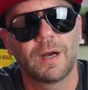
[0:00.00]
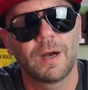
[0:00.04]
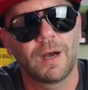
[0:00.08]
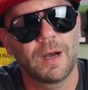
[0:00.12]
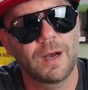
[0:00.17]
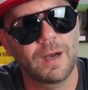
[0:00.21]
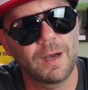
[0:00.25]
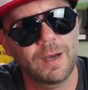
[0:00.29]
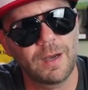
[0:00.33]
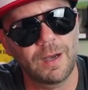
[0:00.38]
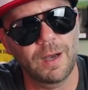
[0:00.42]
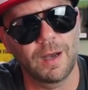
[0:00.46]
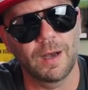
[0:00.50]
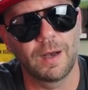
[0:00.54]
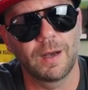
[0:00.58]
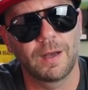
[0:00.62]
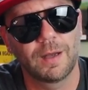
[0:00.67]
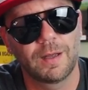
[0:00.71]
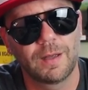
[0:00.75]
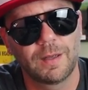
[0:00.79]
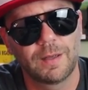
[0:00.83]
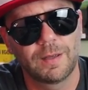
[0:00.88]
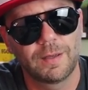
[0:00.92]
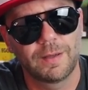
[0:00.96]
Huh,
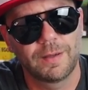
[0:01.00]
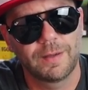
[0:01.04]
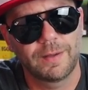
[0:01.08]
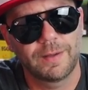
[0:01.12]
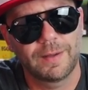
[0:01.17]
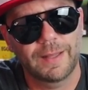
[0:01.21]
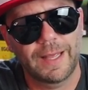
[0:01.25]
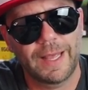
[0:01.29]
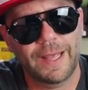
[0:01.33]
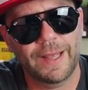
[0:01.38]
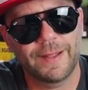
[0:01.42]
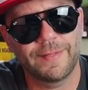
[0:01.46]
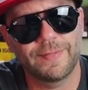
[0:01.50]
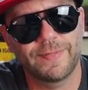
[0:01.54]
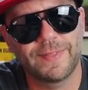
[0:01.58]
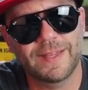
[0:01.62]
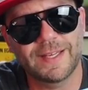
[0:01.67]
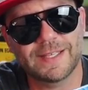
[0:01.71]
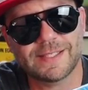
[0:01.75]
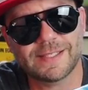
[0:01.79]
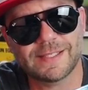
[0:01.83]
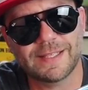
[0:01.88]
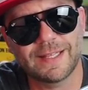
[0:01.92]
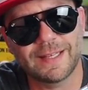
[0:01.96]
and
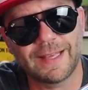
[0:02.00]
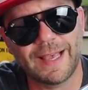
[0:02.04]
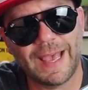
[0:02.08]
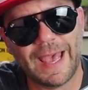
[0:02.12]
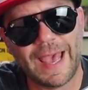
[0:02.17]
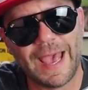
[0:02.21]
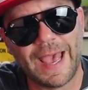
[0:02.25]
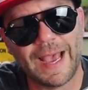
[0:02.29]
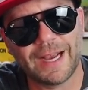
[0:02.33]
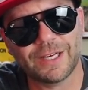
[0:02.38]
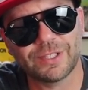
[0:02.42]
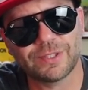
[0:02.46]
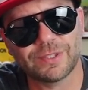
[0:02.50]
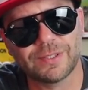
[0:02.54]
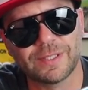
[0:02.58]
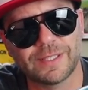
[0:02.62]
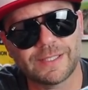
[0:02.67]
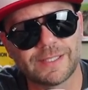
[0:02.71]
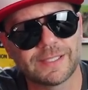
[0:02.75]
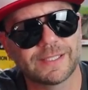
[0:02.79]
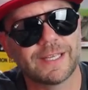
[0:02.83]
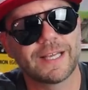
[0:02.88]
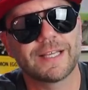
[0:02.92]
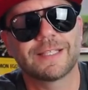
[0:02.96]
this thing
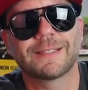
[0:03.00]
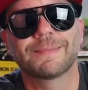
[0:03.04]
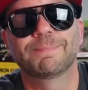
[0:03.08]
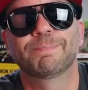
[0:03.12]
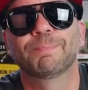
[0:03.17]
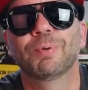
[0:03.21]
actually says